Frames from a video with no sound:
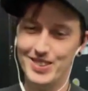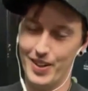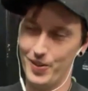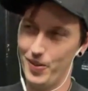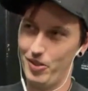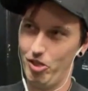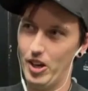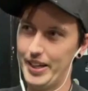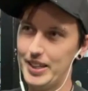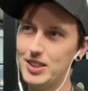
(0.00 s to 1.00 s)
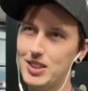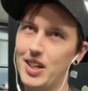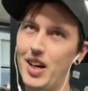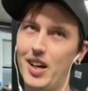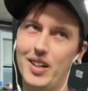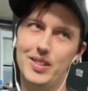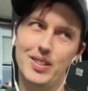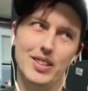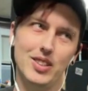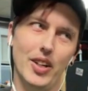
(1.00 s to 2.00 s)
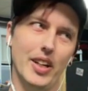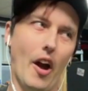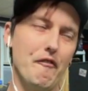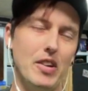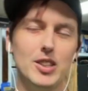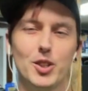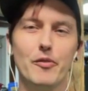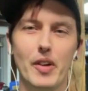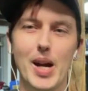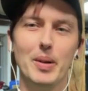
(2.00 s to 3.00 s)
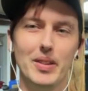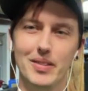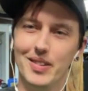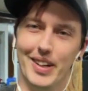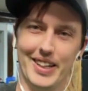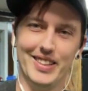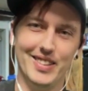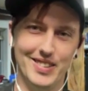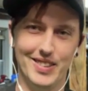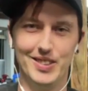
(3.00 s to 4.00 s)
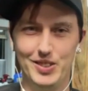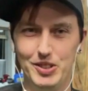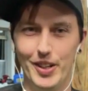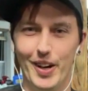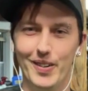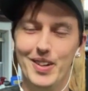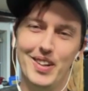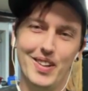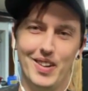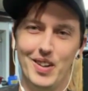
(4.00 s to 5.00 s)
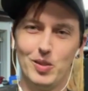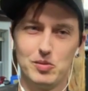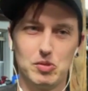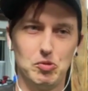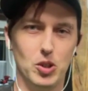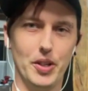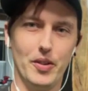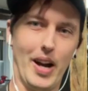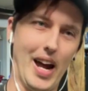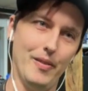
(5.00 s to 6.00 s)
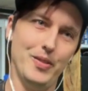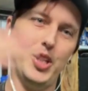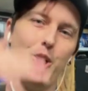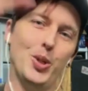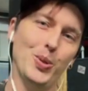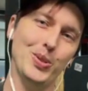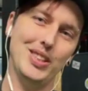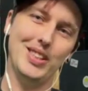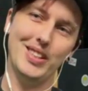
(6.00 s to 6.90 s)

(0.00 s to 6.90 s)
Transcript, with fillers: know, like it's uh, it's like feast or famine. Like you know, I, I hear you. We'll either have but huge, ten,